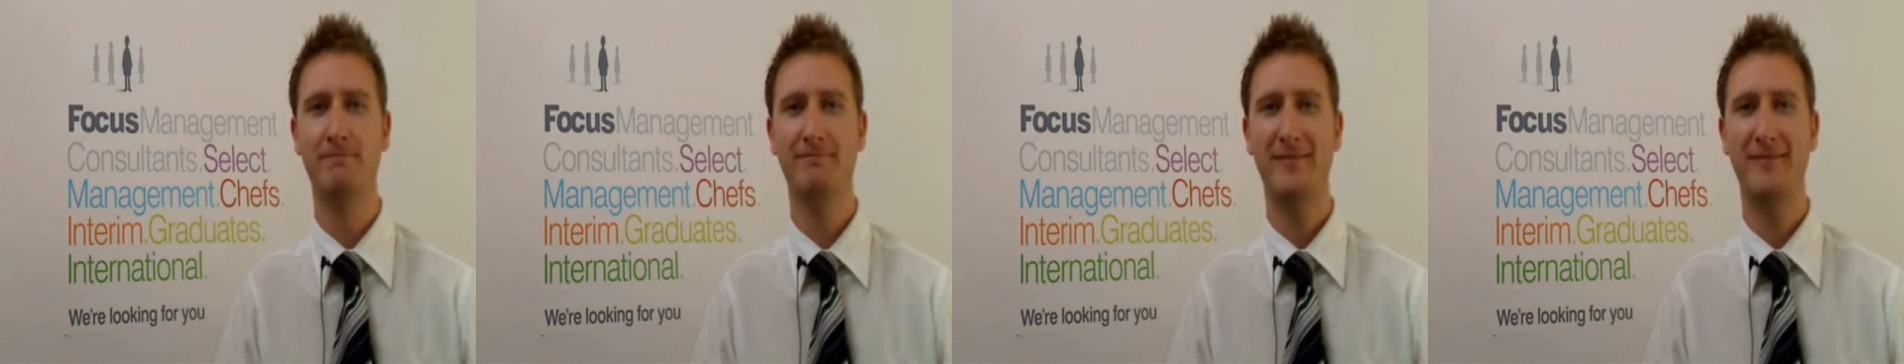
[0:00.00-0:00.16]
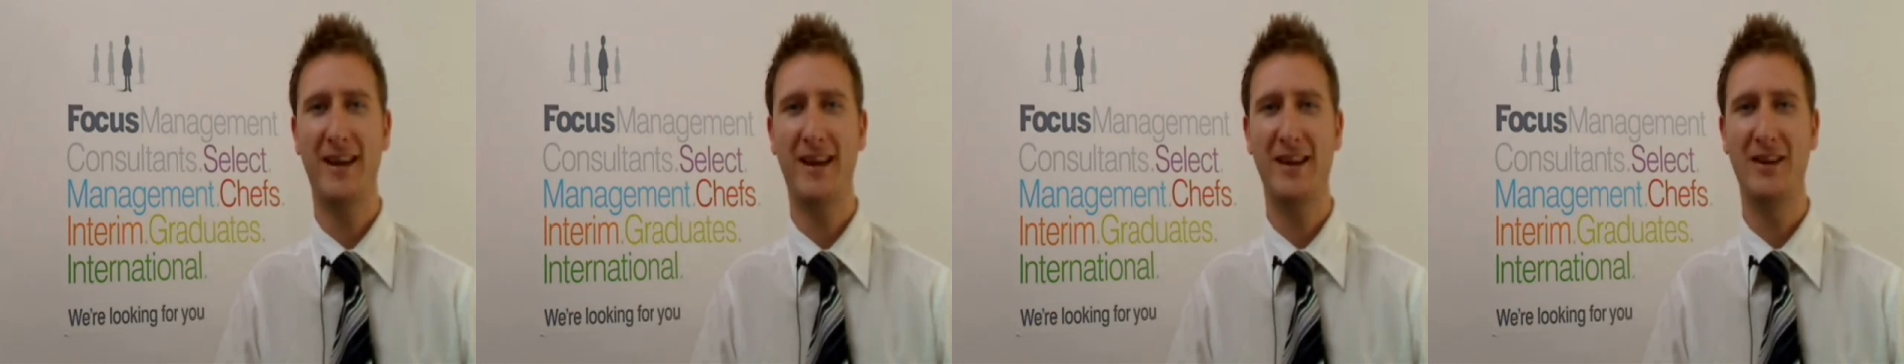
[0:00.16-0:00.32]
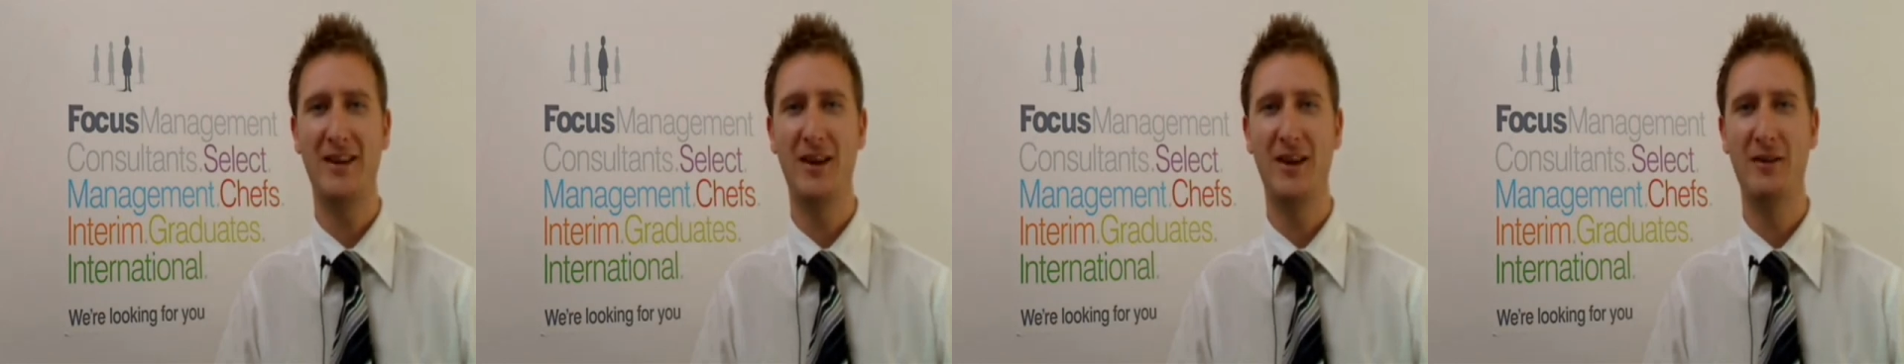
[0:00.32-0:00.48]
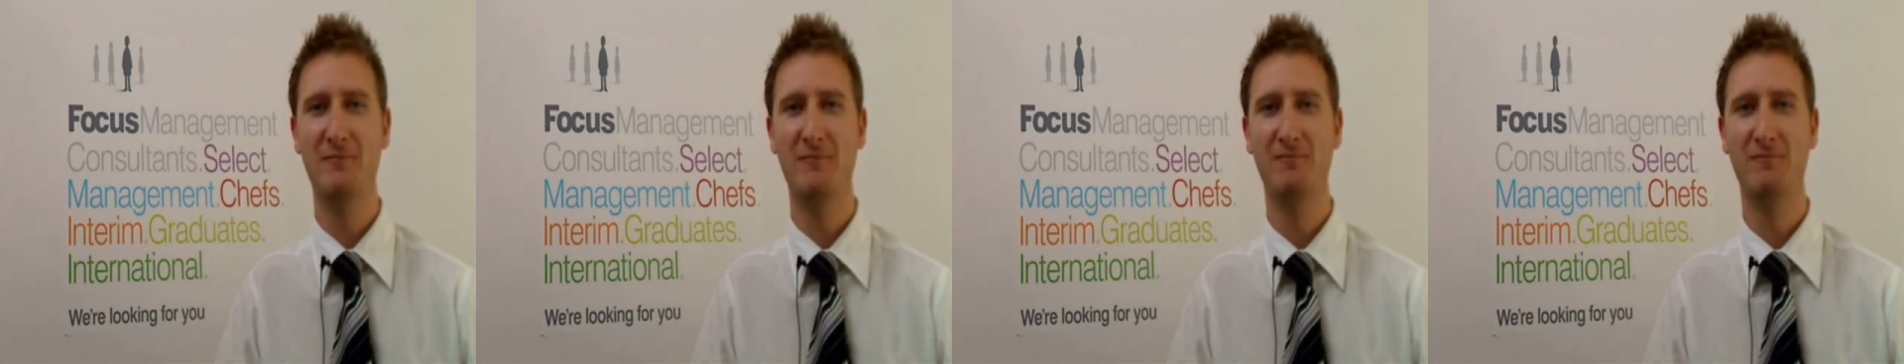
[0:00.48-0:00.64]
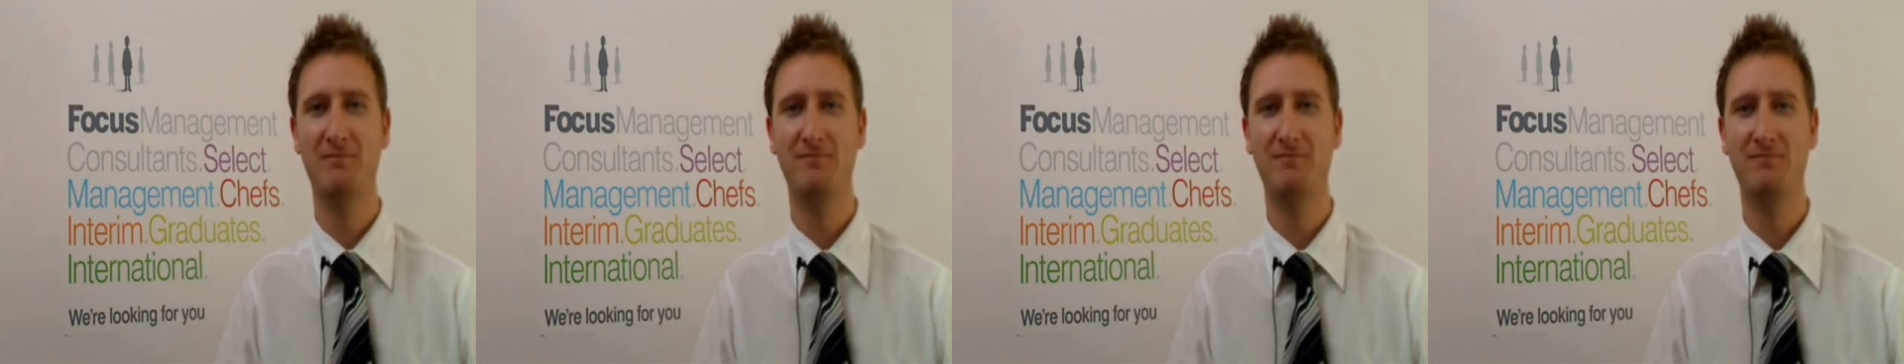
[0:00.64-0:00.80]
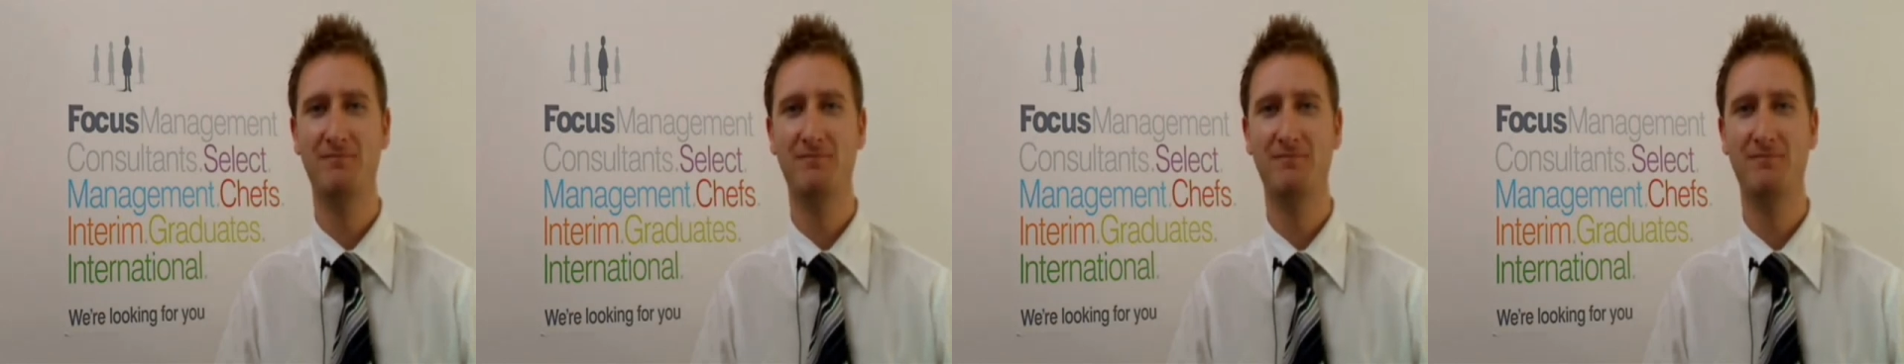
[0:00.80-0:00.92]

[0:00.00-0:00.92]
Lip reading: Thank you.